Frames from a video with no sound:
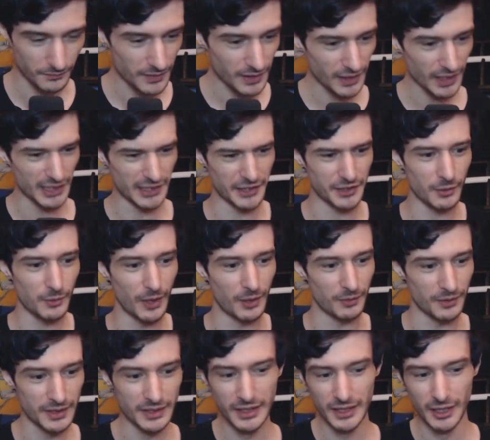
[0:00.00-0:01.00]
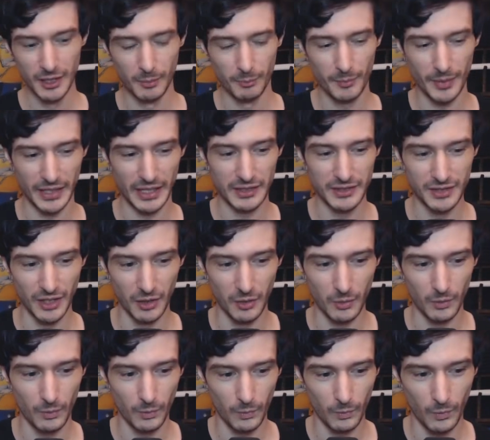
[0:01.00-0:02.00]
Another quote, "But I don't
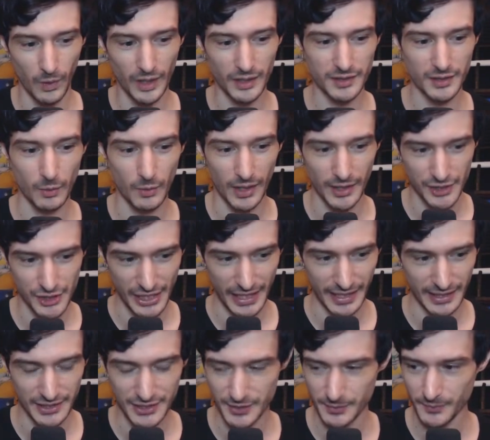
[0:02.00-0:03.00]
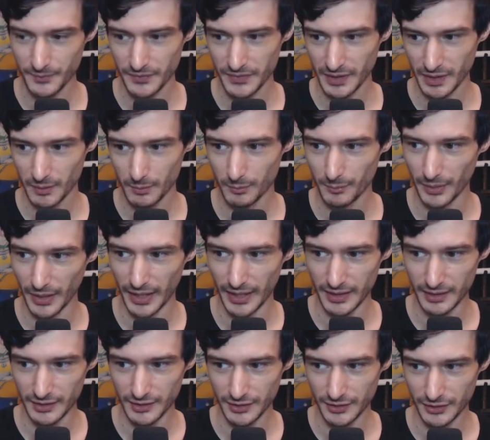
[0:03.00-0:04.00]
want to watch ads."
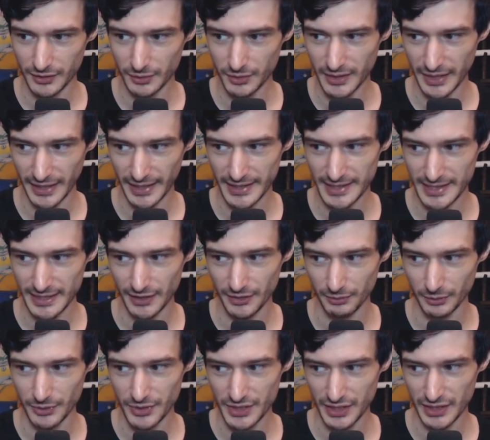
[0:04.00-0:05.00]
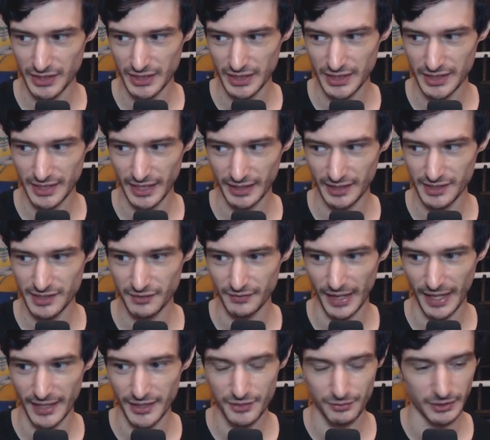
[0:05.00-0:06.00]
But you can't sit through 60 seconds of
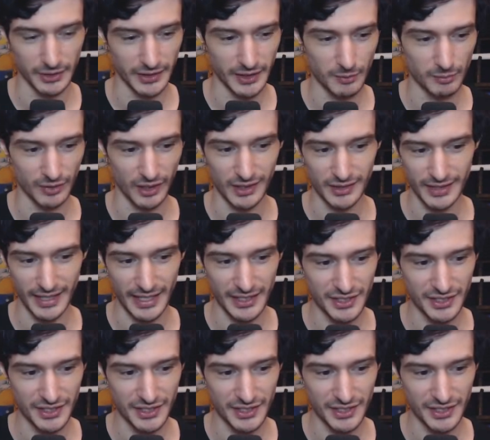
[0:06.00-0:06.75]
ads, really. Broadcast